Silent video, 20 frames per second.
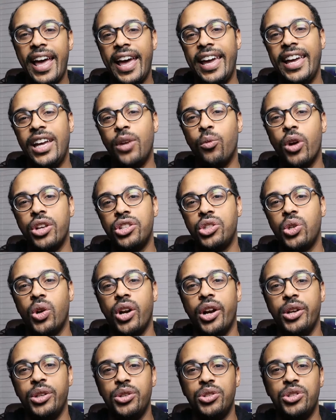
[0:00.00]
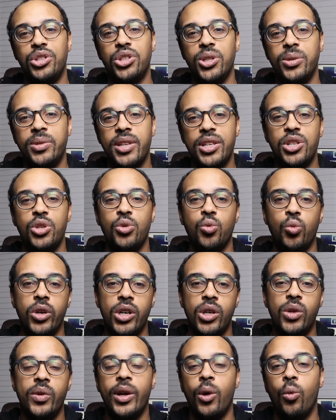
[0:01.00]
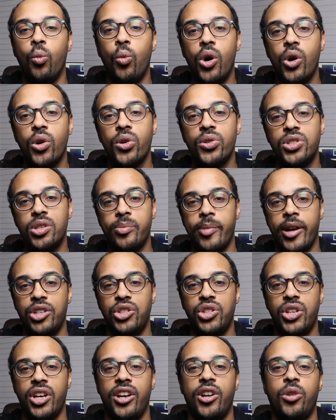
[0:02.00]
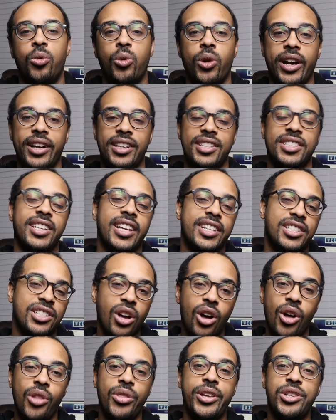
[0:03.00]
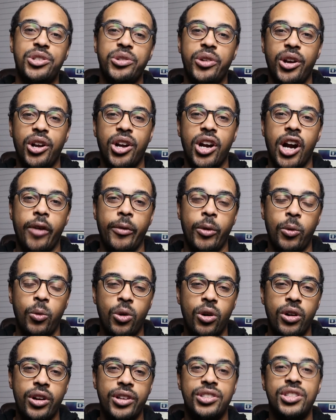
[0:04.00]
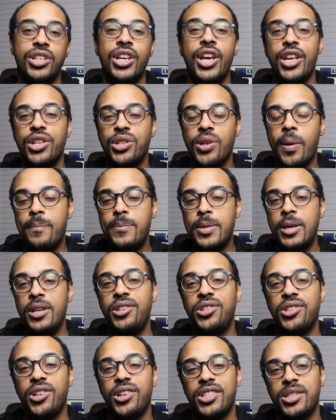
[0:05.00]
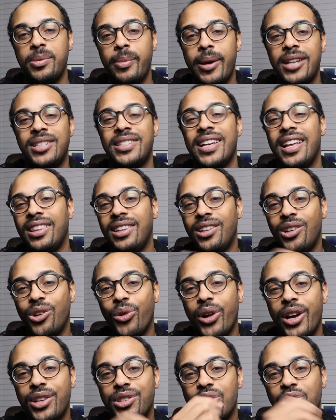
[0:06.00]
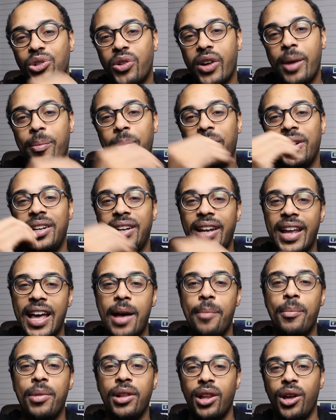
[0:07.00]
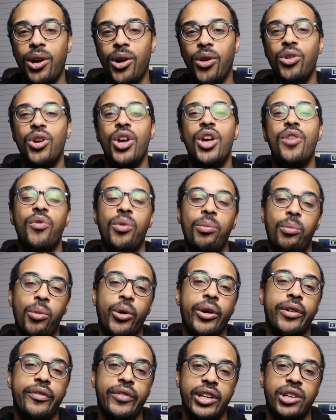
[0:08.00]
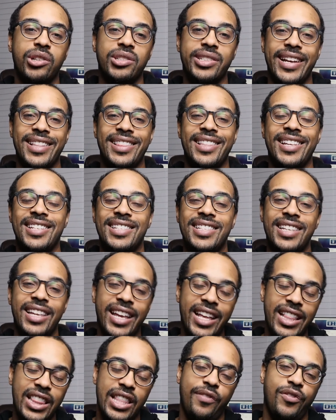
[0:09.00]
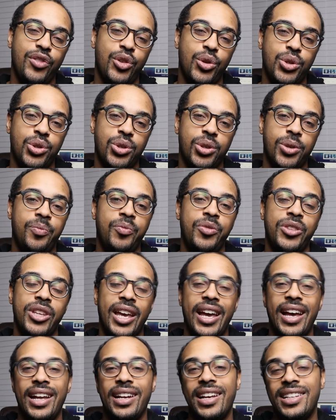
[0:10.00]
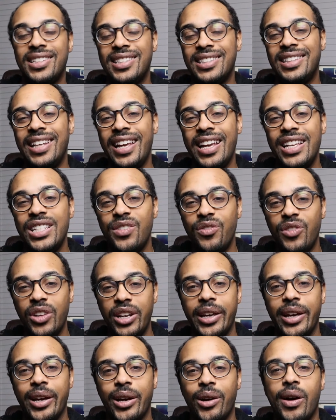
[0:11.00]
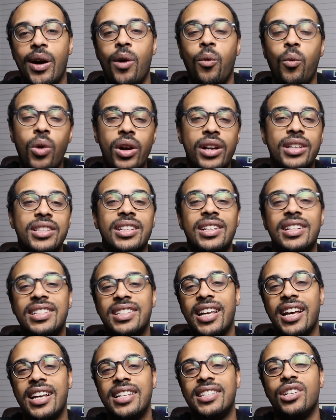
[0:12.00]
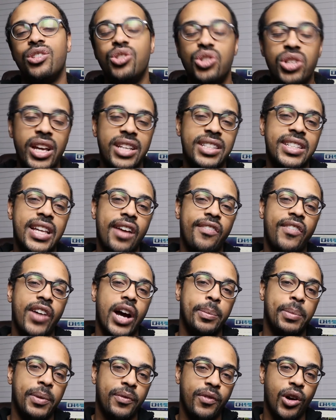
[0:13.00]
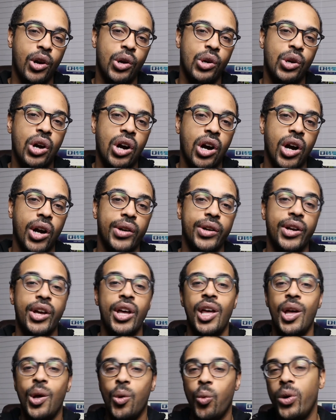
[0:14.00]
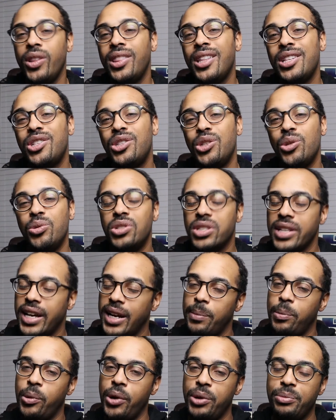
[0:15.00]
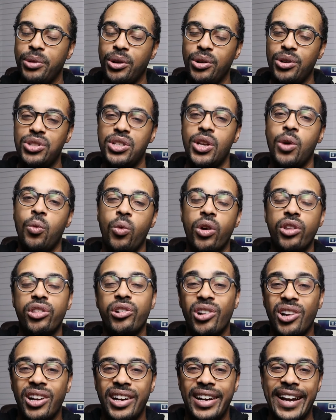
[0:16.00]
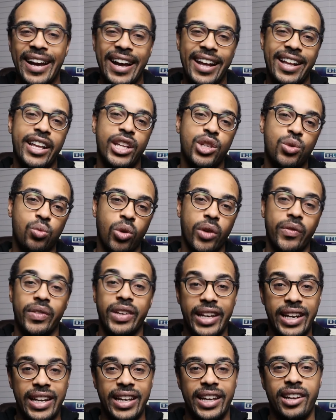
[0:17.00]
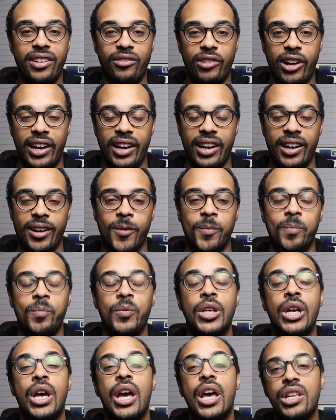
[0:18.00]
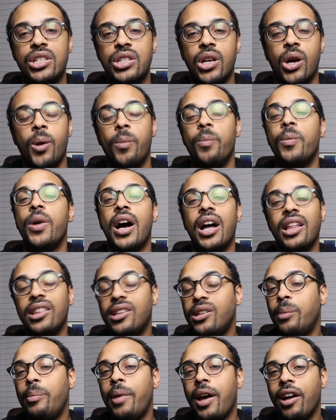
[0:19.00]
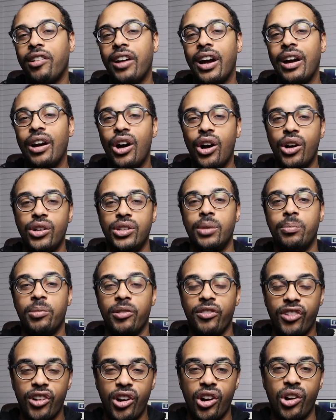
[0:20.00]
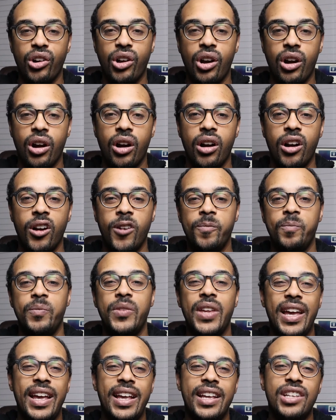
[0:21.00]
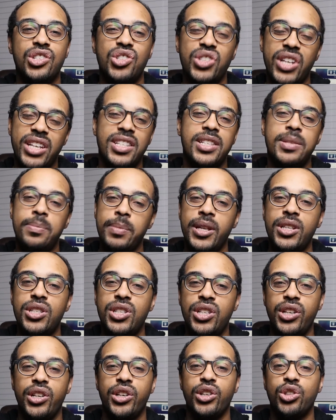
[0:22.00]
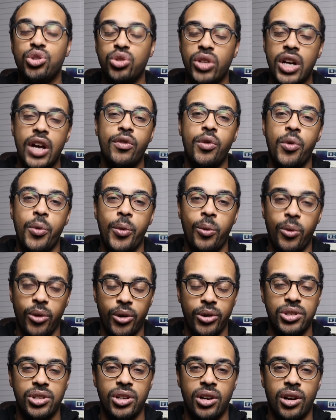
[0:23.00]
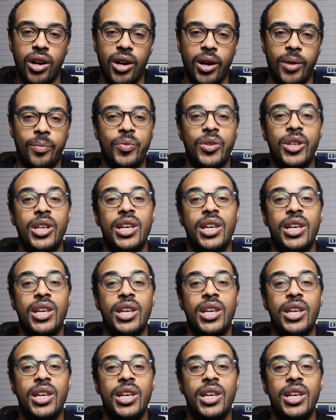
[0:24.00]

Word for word: Hey, what's going on YouTube? This is Will and welcome to my channel where I discuss all things credit card rewards. So be sure to smash that little red subscribe button down below for more videos like this in the future. And in today's video, I wanted to discuss the Chase Sapphire Preferred Card with its new sign-up point bonus and whether or not it's worth getting it right now. So a little background on the Preferred Card is Chase's mid-tier travel rewards card.